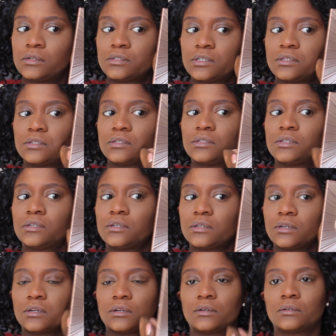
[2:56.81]
just to,
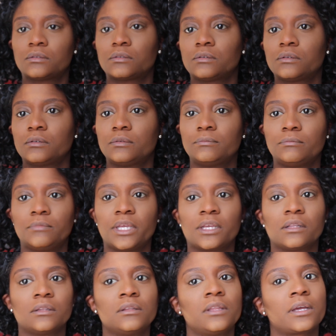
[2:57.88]
you know, make
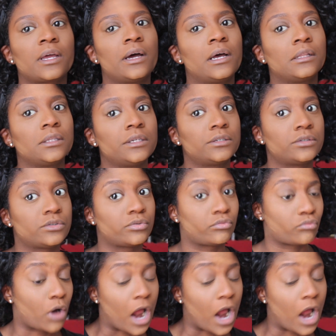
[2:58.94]
it look like I at least tried.